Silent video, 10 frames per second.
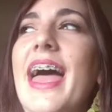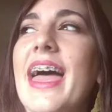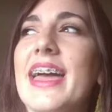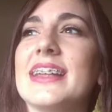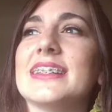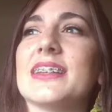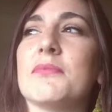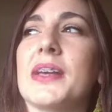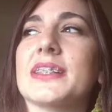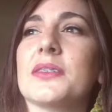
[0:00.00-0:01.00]
And
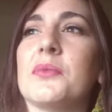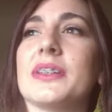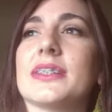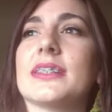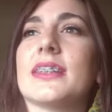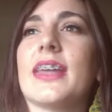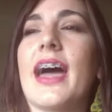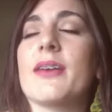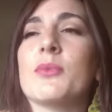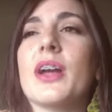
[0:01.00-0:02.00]
basically
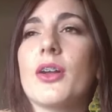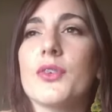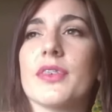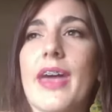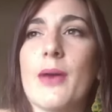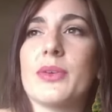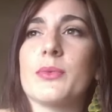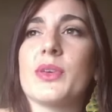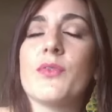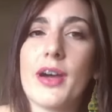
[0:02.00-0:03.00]
we got over that.
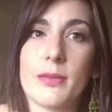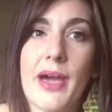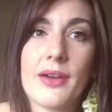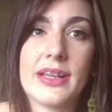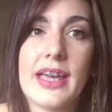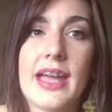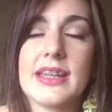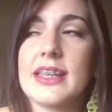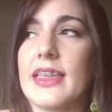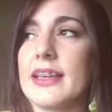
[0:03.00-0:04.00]
We fought about it, and
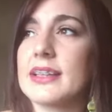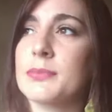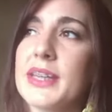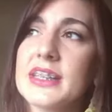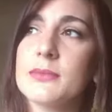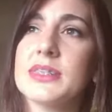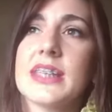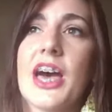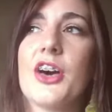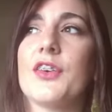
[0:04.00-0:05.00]
he like explained
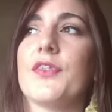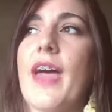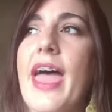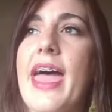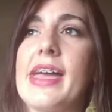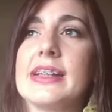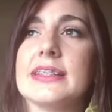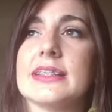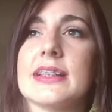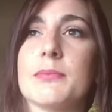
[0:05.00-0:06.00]
himself
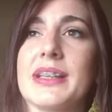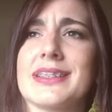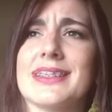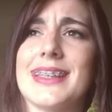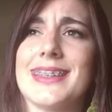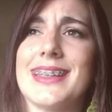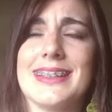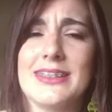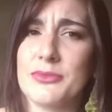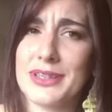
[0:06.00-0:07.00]
and basically said it
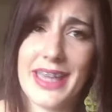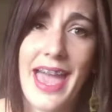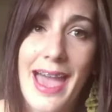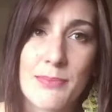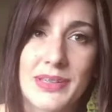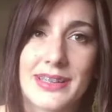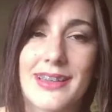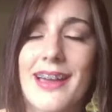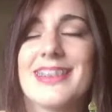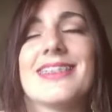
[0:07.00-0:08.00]
didn't really happen.
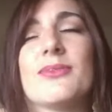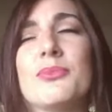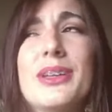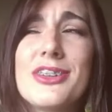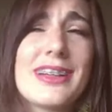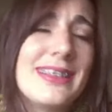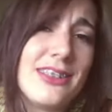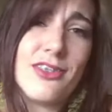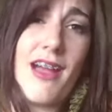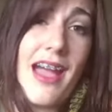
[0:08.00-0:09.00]
Whether it did
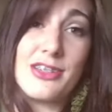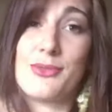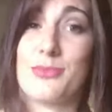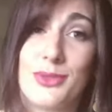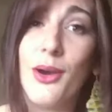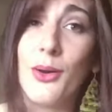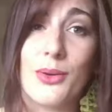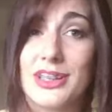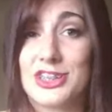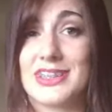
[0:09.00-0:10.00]
or not, I don't know.
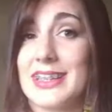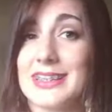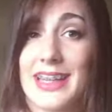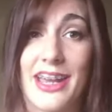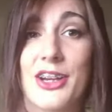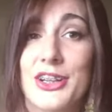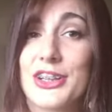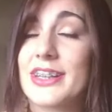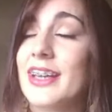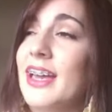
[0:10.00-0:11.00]
It's just things that I
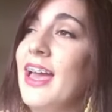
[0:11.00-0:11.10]
heard.